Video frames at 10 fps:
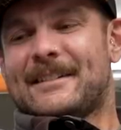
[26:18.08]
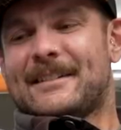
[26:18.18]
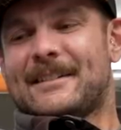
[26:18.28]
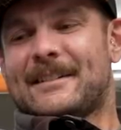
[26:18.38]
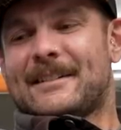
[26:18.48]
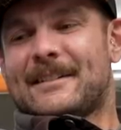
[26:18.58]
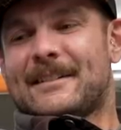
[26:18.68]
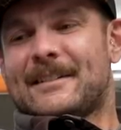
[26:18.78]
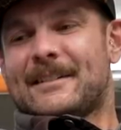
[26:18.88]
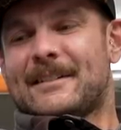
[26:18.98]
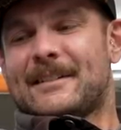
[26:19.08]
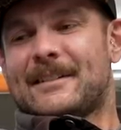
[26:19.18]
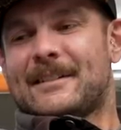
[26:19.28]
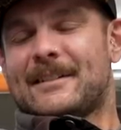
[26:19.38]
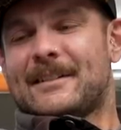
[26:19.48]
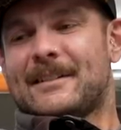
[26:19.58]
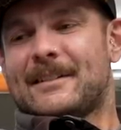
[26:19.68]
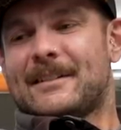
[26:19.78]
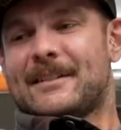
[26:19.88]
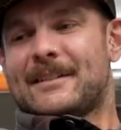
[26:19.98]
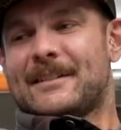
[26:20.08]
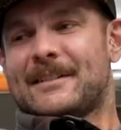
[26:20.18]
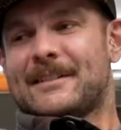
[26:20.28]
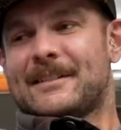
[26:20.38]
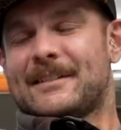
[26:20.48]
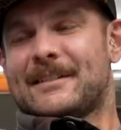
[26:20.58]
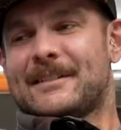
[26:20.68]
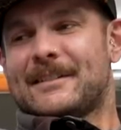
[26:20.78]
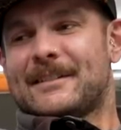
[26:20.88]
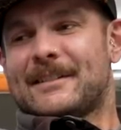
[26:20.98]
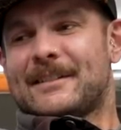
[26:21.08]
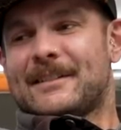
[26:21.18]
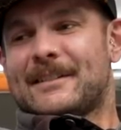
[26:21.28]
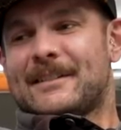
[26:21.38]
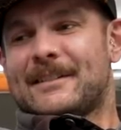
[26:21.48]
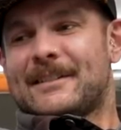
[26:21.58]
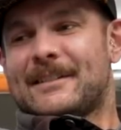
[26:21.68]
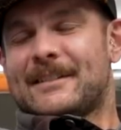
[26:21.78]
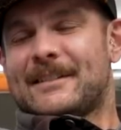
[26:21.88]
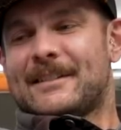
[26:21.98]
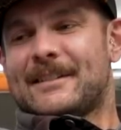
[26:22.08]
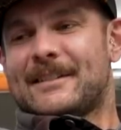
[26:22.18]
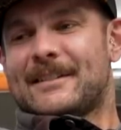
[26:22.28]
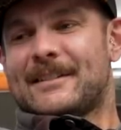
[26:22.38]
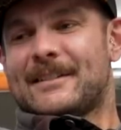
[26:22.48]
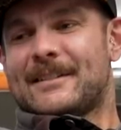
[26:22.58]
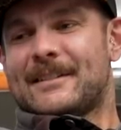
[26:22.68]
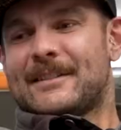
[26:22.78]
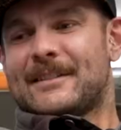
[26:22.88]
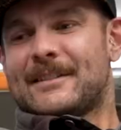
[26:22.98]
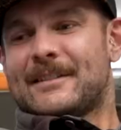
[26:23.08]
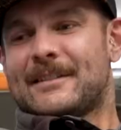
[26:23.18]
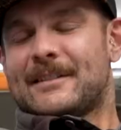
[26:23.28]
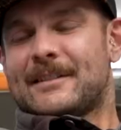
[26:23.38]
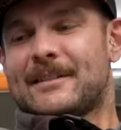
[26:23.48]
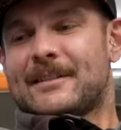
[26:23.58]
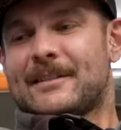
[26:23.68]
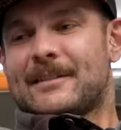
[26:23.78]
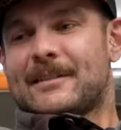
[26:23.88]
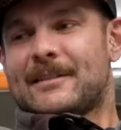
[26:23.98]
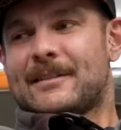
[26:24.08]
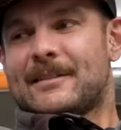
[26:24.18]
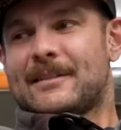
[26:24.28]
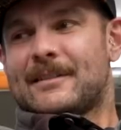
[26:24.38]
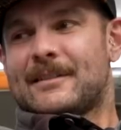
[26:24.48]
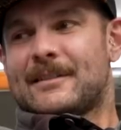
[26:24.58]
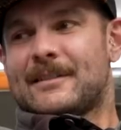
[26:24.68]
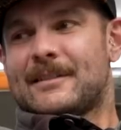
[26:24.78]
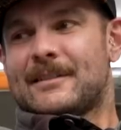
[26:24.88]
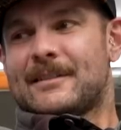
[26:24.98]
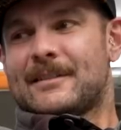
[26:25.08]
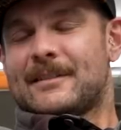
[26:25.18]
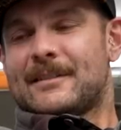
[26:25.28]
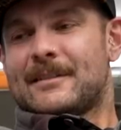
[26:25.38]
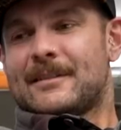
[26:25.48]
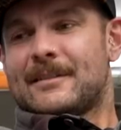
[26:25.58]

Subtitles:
(silent)